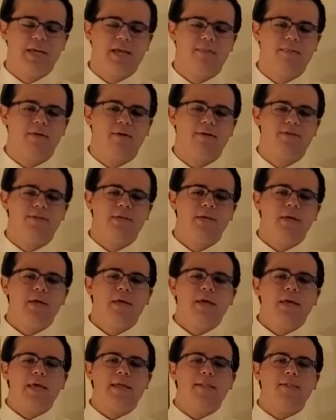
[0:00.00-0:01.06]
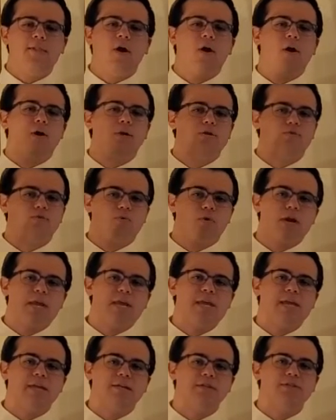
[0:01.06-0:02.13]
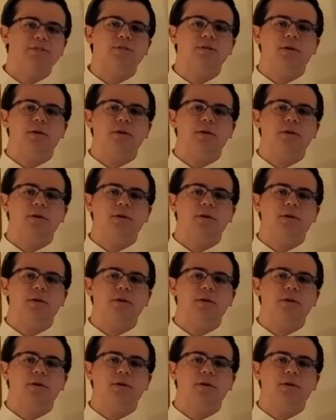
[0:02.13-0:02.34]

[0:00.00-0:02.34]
and there's a large range